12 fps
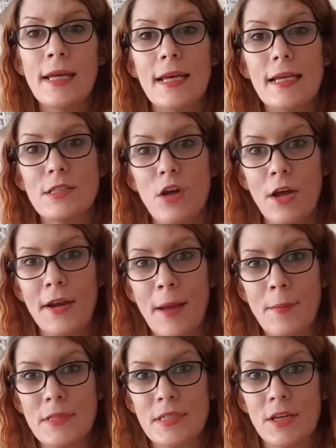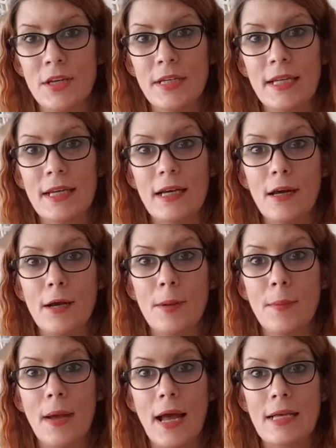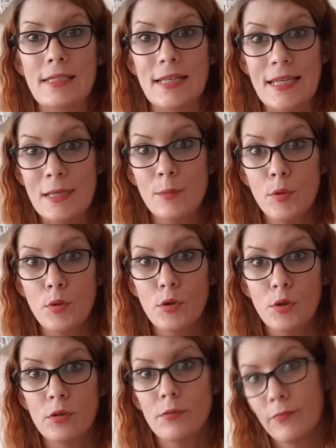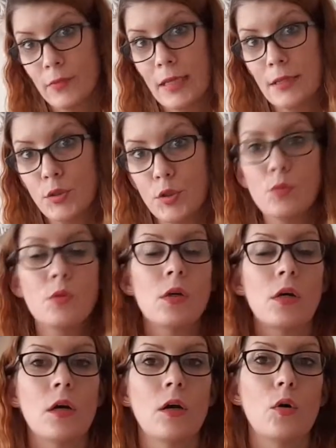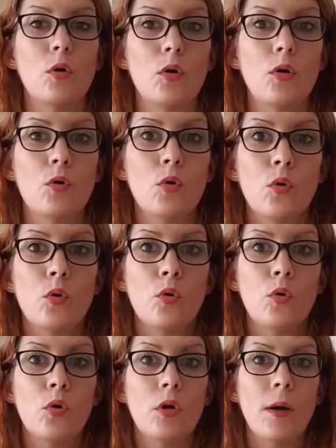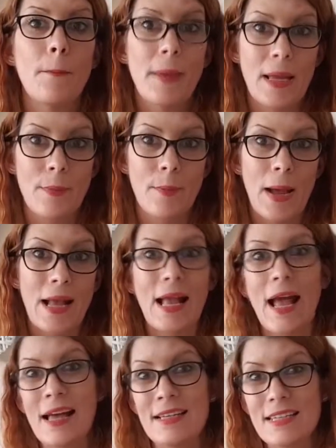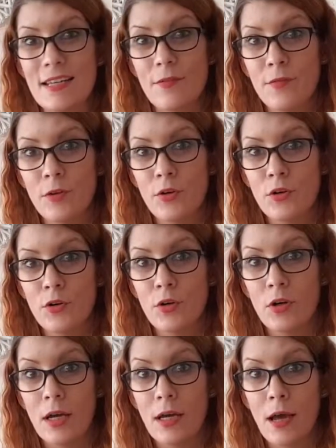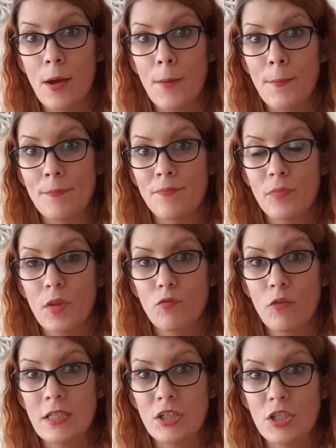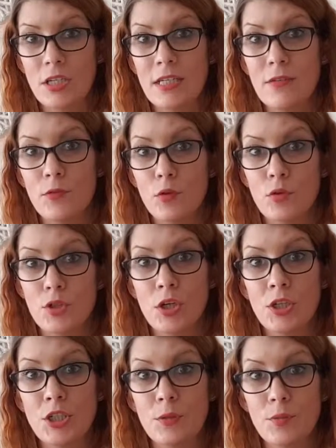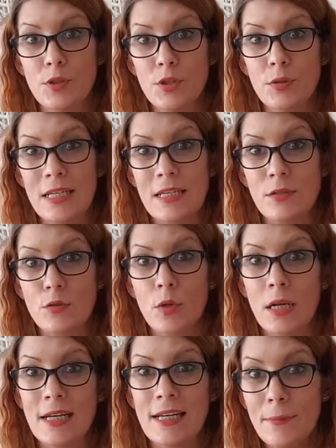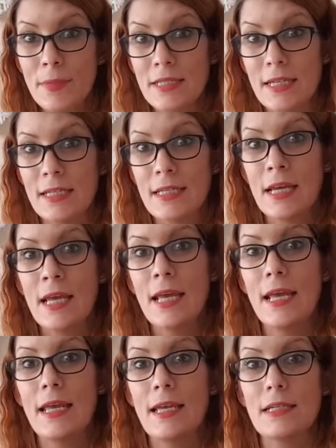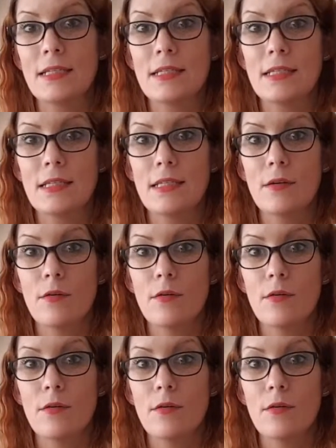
it's on Amazon as ebook, Kindle, or paperback. And if you're registered, if you're signed up to Kindle Unlimited, it's